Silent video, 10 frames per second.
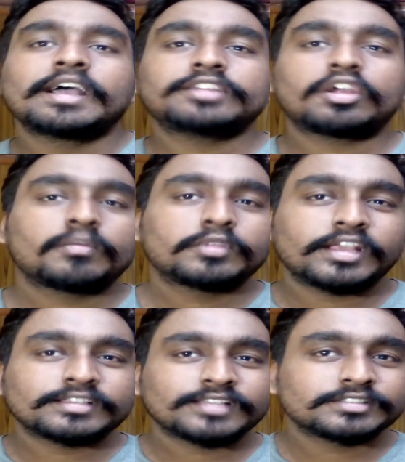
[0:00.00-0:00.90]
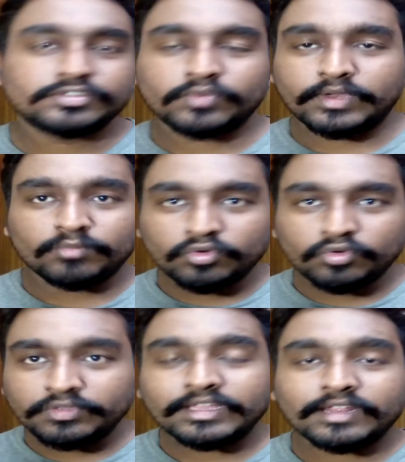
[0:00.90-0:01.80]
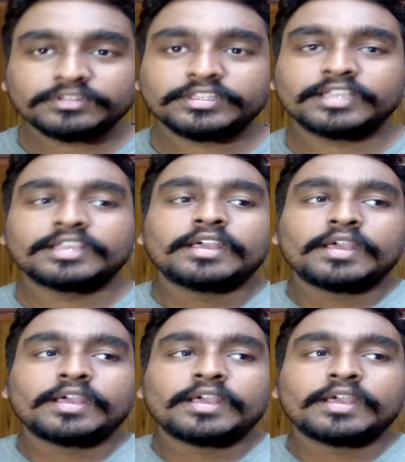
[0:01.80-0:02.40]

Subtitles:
I talked about the Assassin's Creed movie and everything.